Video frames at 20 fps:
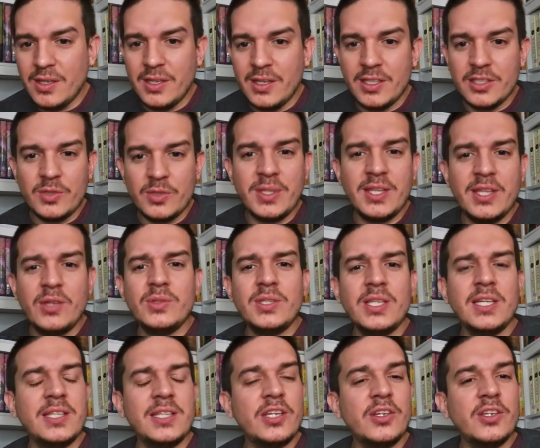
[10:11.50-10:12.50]
So I don't
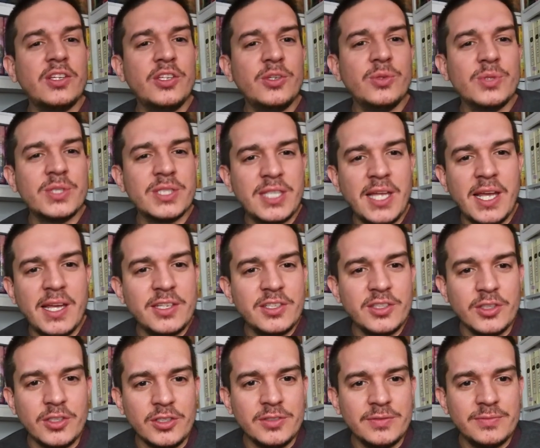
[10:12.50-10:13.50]
think that you can use
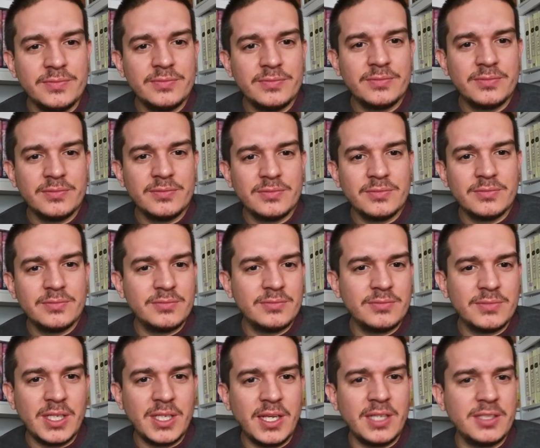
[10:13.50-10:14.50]
scandal
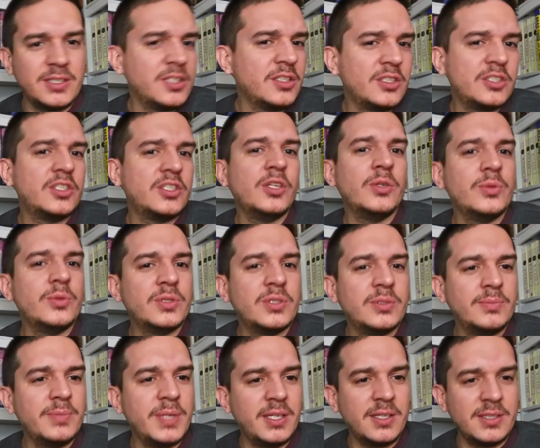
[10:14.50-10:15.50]
as an excuse
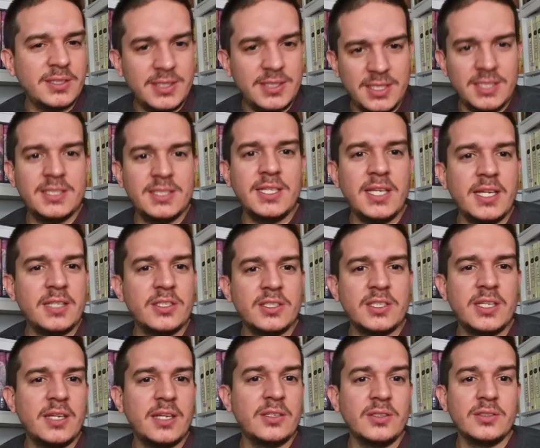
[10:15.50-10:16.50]
because DC had the
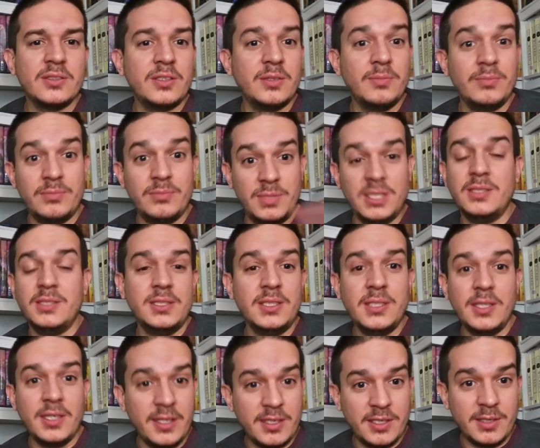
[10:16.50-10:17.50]
scandal. DC
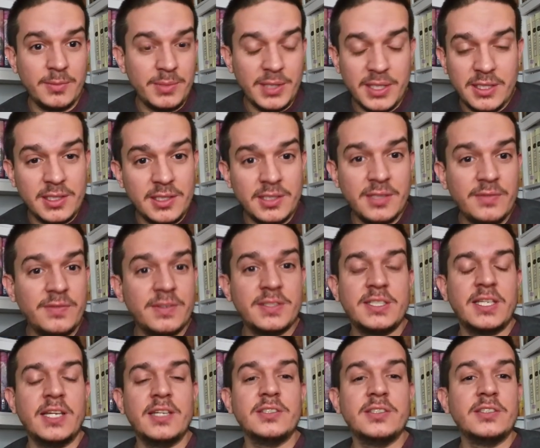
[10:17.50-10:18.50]
had a completely different
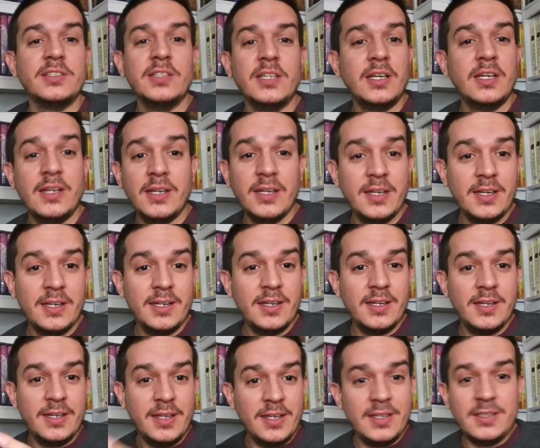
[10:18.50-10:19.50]
scandal,
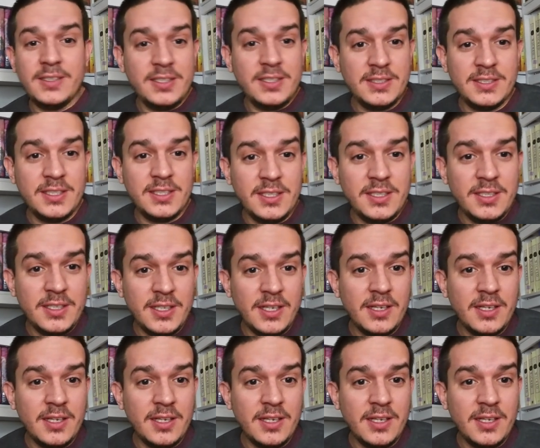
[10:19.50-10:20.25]
and DC